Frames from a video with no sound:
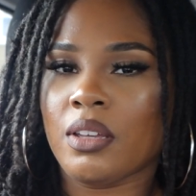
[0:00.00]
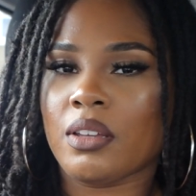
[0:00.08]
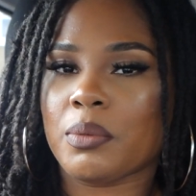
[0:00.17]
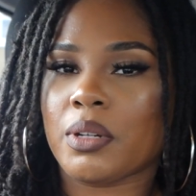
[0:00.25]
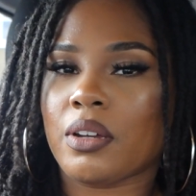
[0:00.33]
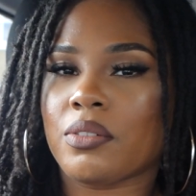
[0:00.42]

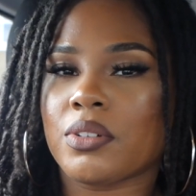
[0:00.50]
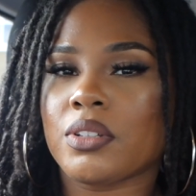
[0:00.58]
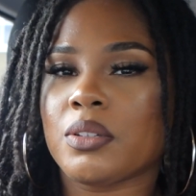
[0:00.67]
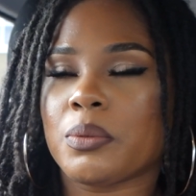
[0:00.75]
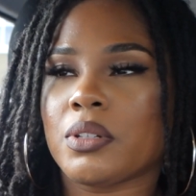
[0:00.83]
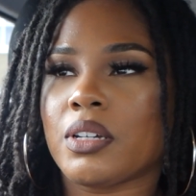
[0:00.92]
But I
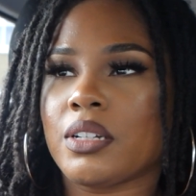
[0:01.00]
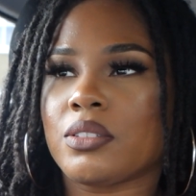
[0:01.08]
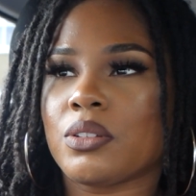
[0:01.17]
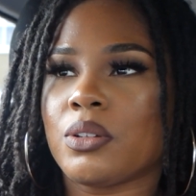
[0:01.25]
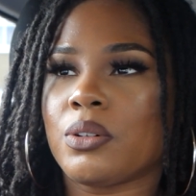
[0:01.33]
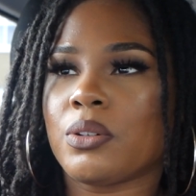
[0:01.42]
really would like
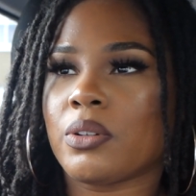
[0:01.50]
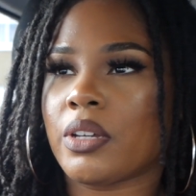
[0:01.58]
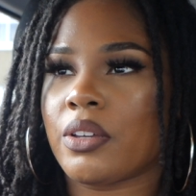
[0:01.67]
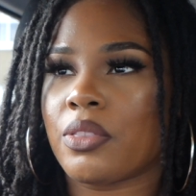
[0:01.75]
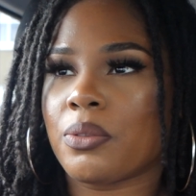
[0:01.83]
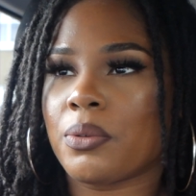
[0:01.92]
to go
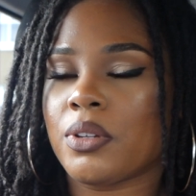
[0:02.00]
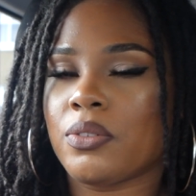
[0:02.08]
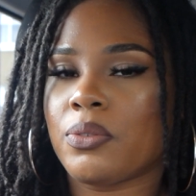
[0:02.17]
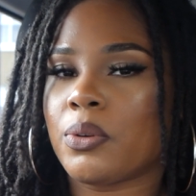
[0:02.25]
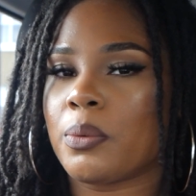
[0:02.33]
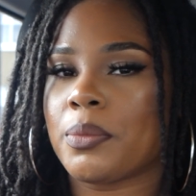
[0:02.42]
like
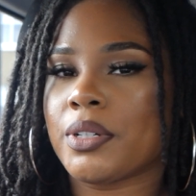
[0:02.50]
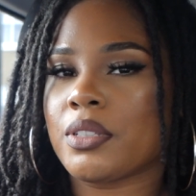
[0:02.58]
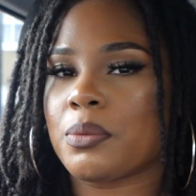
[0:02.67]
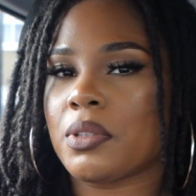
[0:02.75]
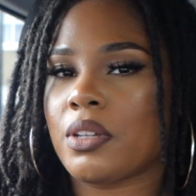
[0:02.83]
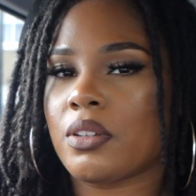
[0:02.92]
3-4
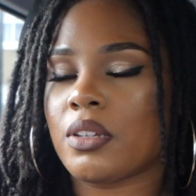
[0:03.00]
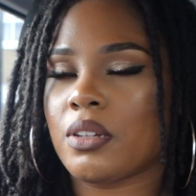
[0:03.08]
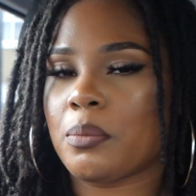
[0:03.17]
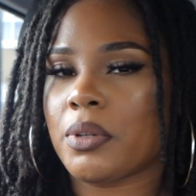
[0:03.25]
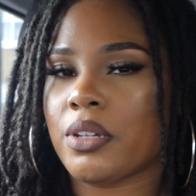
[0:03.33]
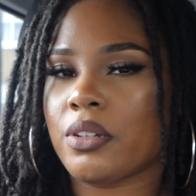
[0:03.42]
months without
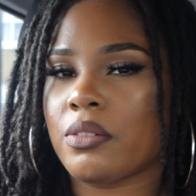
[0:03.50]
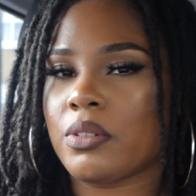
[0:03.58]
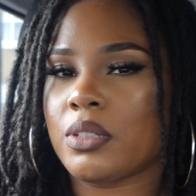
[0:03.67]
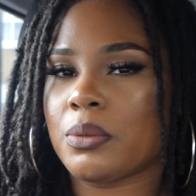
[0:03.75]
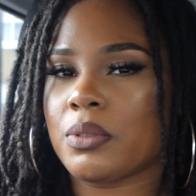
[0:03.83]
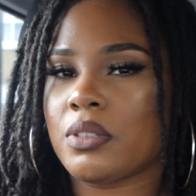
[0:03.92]
getting my hair
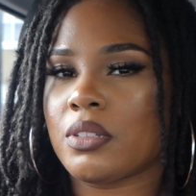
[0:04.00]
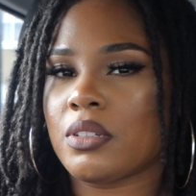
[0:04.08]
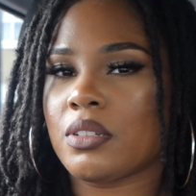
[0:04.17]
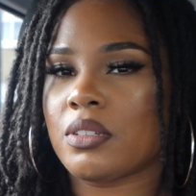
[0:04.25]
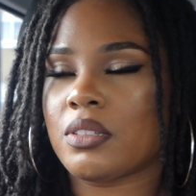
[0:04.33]
retwisted,